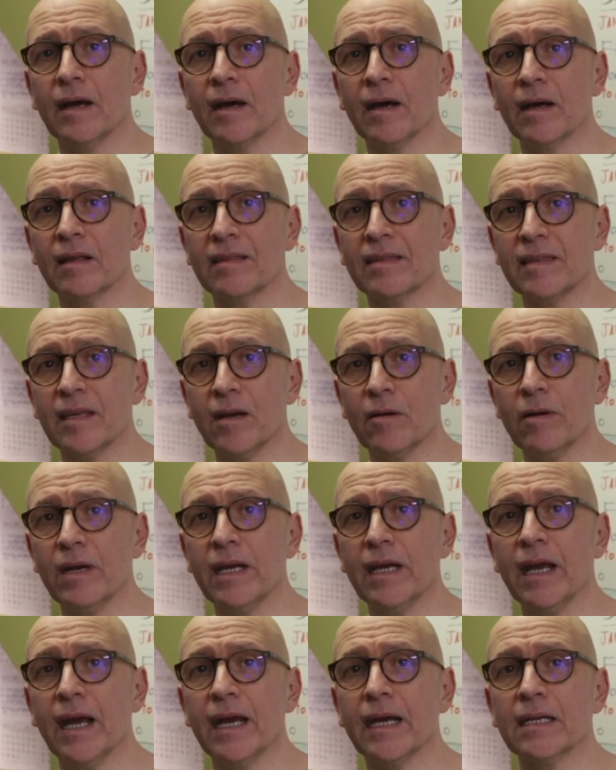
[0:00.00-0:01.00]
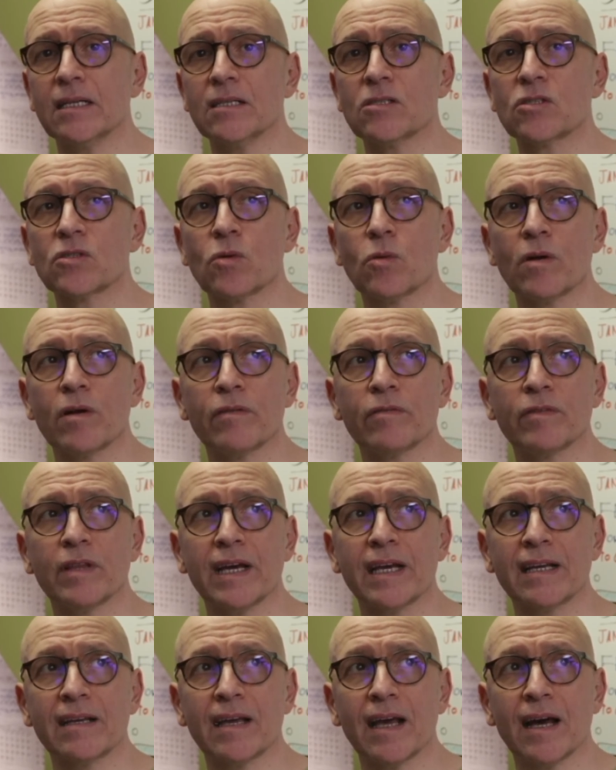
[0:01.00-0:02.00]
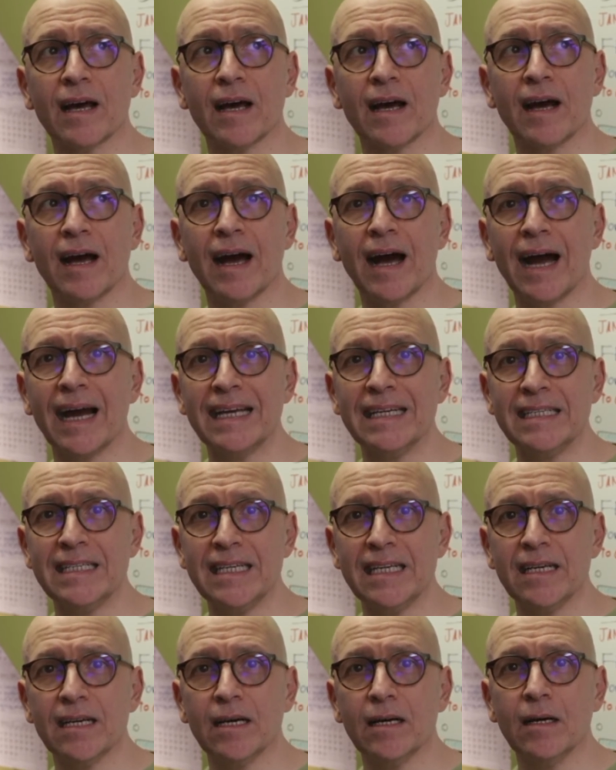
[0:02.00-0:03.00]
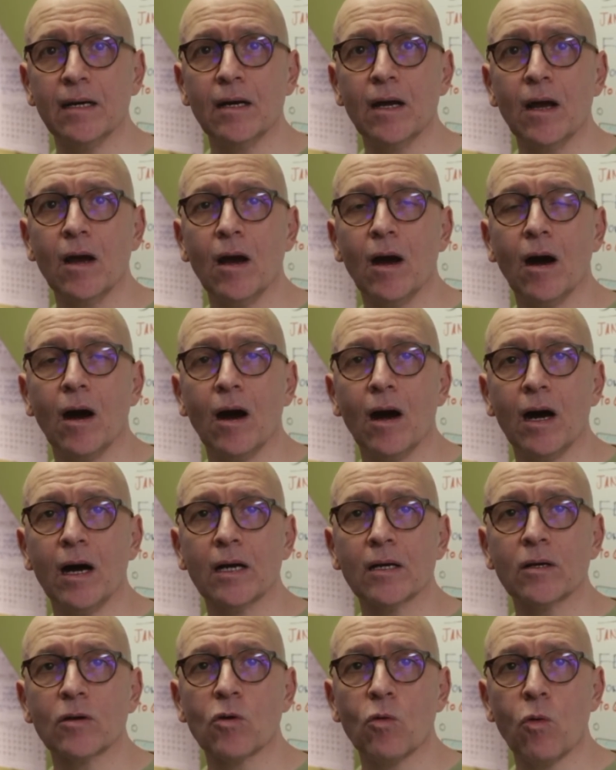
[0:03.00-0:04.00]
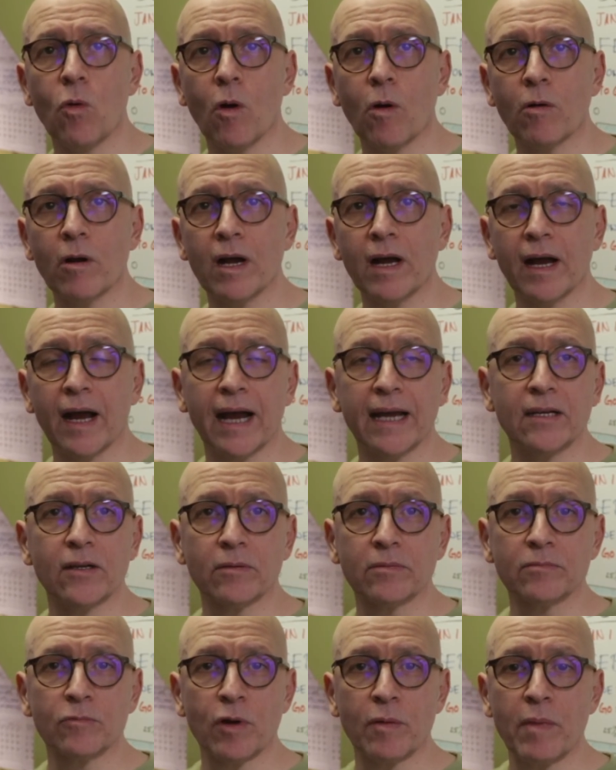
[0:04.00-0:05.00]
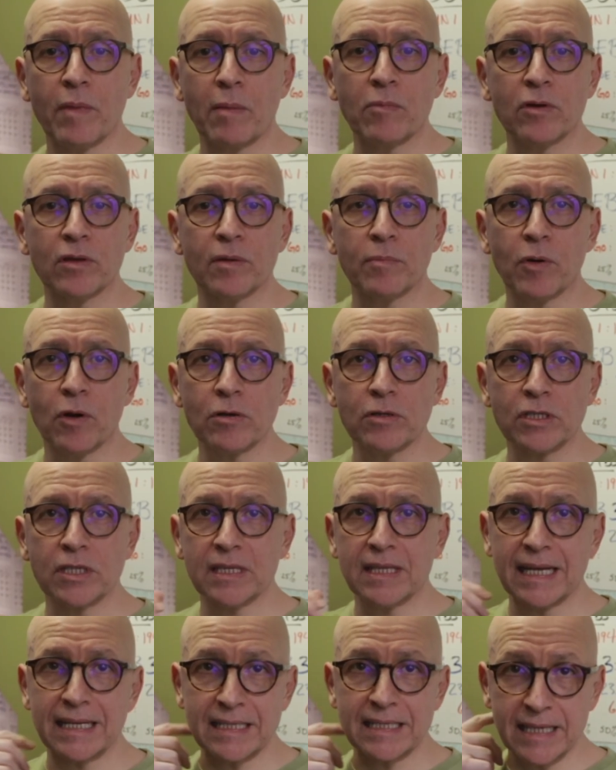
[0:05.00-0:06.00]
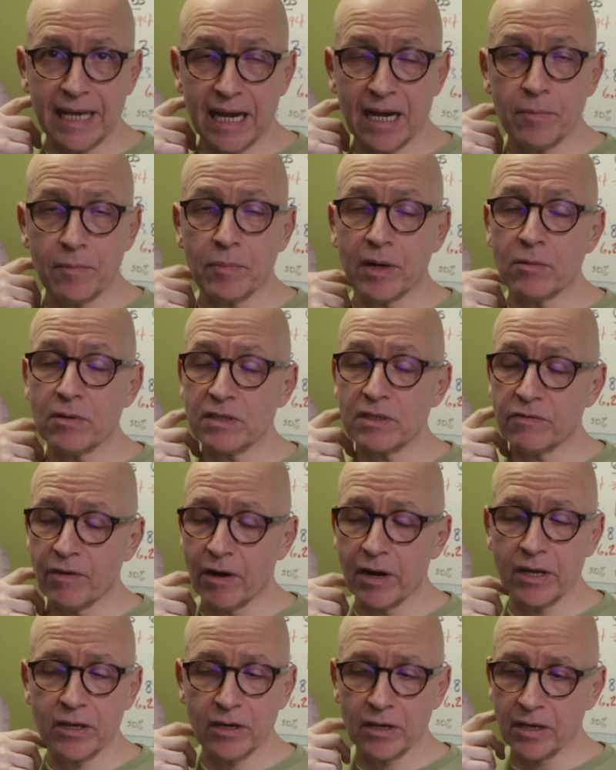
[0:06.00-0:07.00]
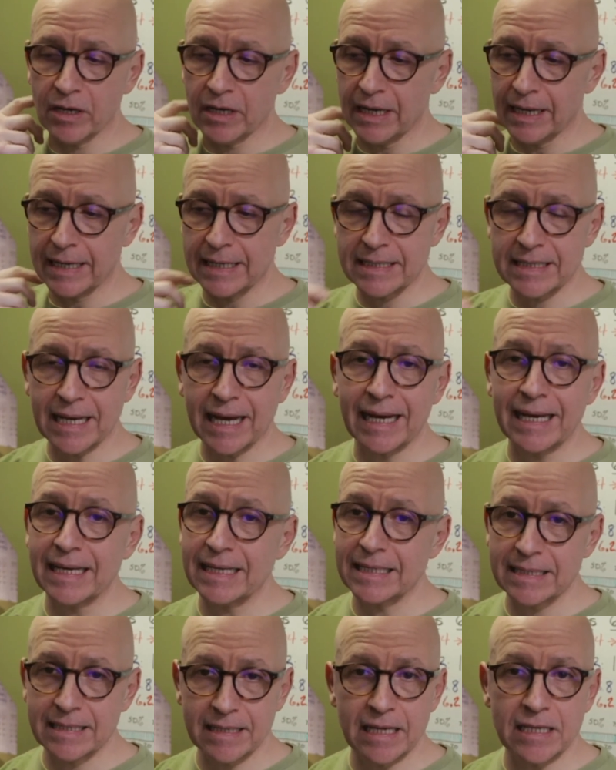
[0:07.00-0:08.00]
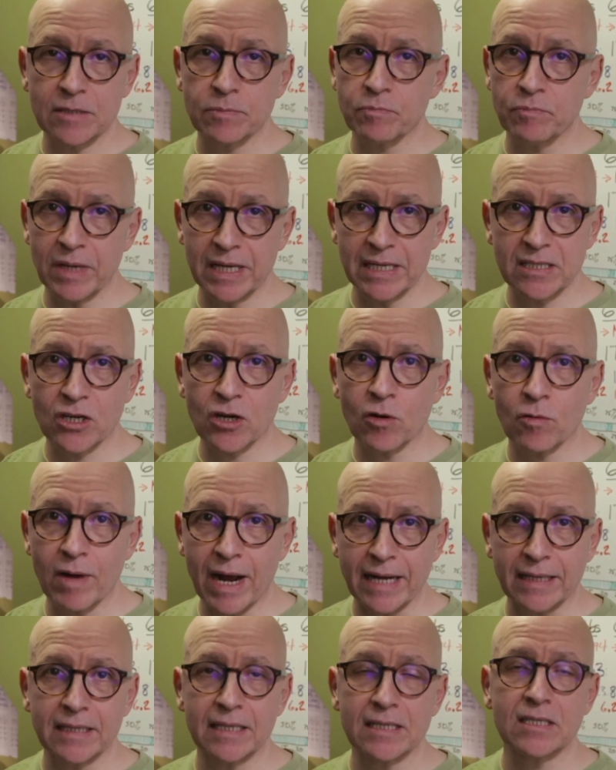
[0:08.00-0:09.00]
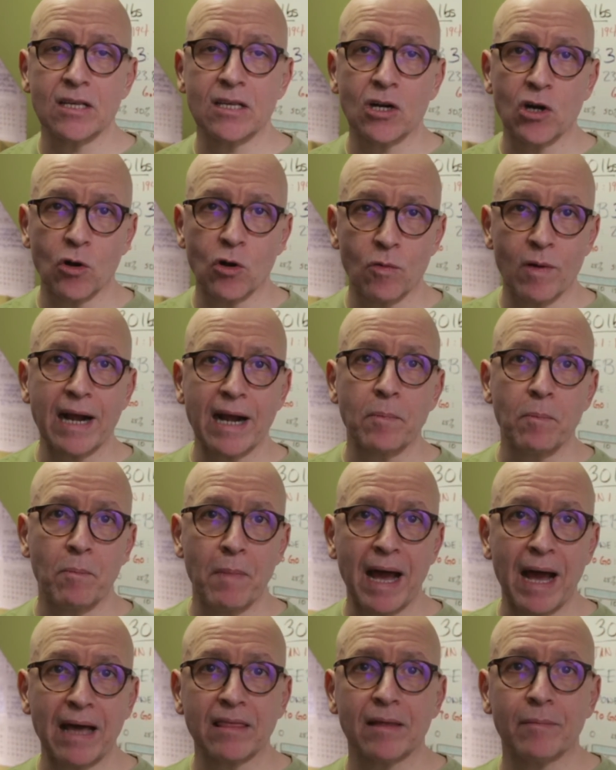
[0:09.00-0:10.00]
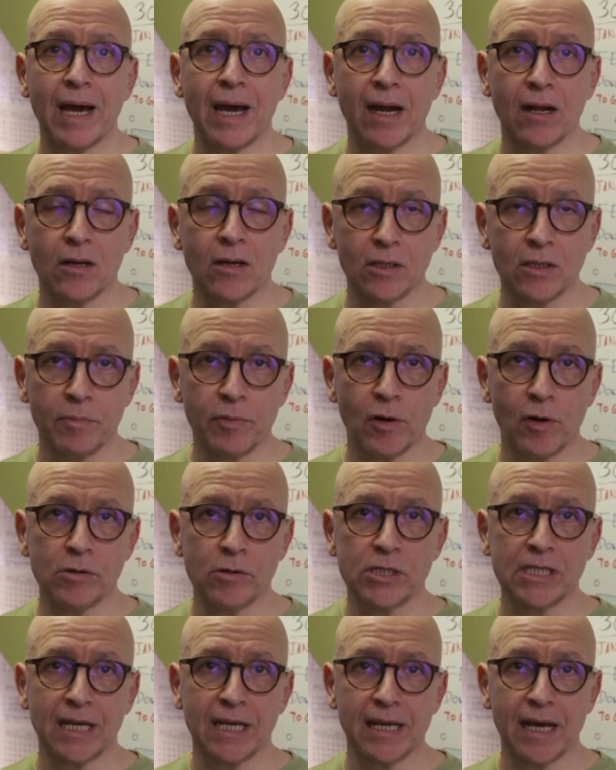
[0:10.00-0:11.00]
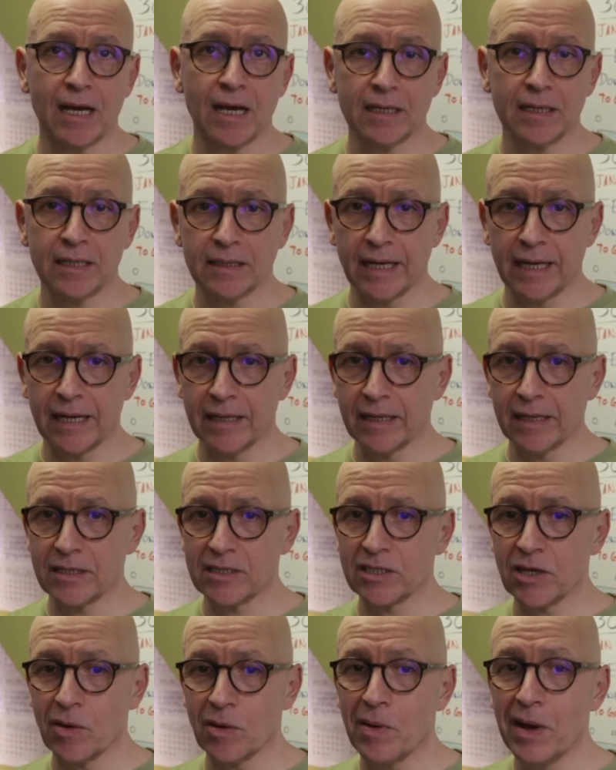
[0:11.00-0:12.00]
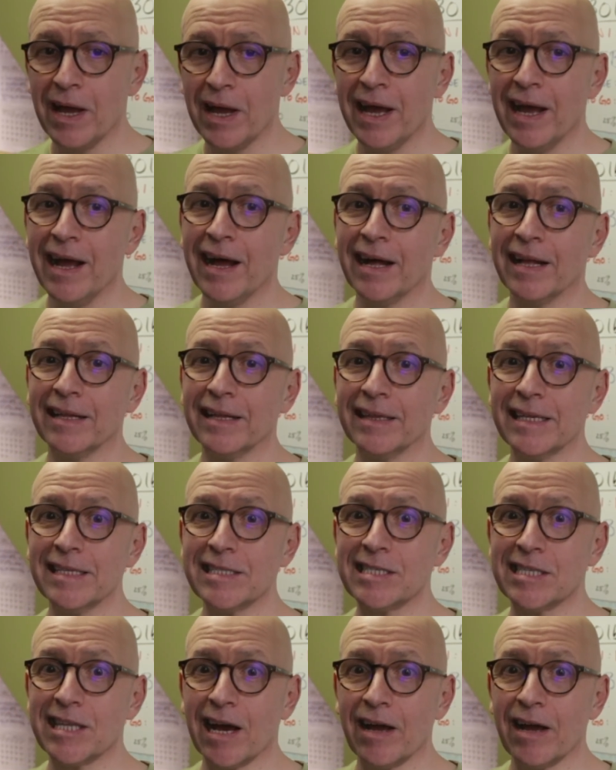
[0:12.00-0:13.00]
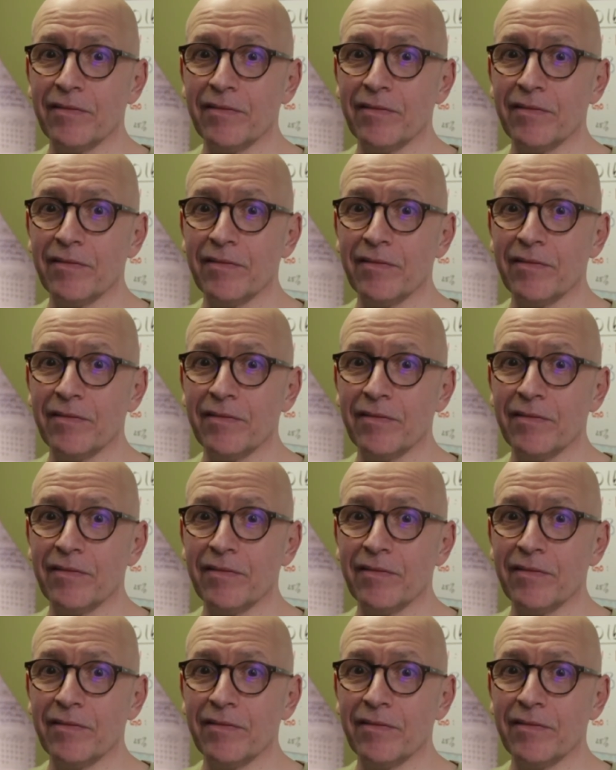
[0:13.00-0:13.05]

theory and sort of like idea on Quora. I don't remember the person that said it, but it was very good, and it's correct. It's the correct mathematical approach to calculating this. So let's dive